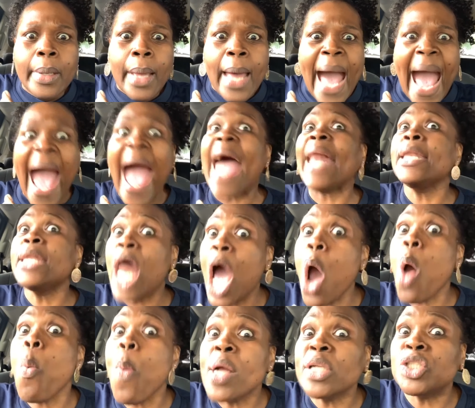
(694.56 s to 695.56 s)
I
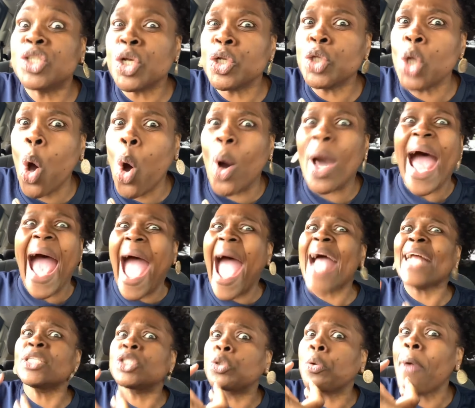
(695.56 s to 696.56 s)
know what you're doing.
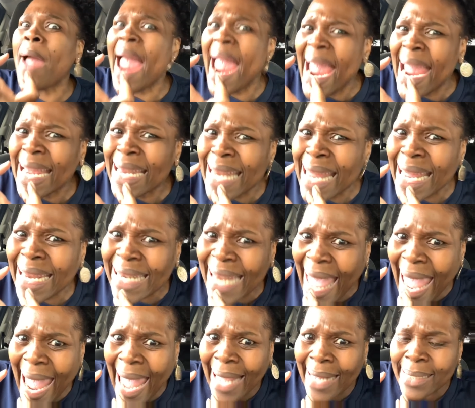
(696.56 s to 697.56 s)
I trained in
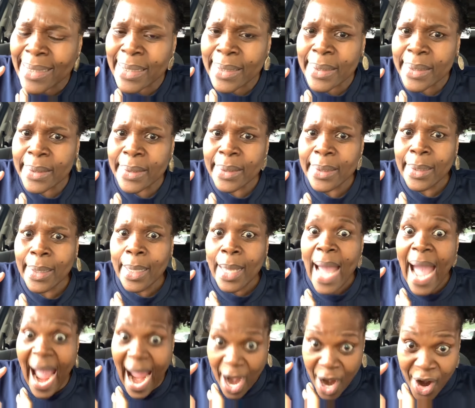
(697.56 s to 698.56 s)
that.
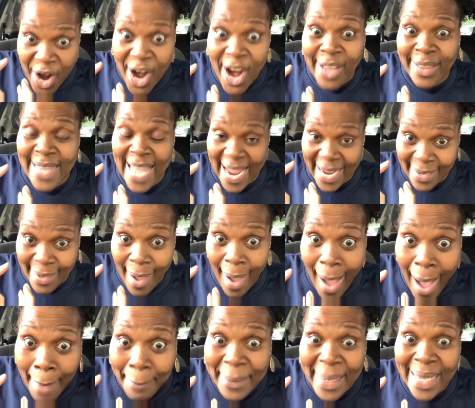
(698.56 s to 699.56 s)
I heard that
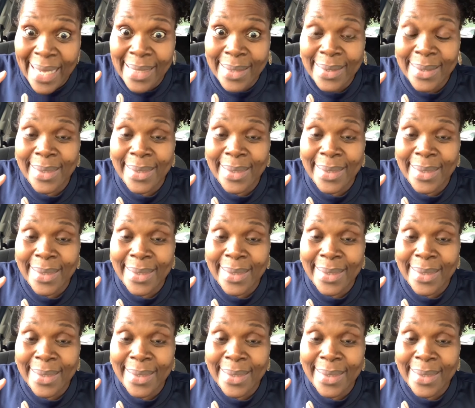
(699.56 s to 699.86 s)
comment.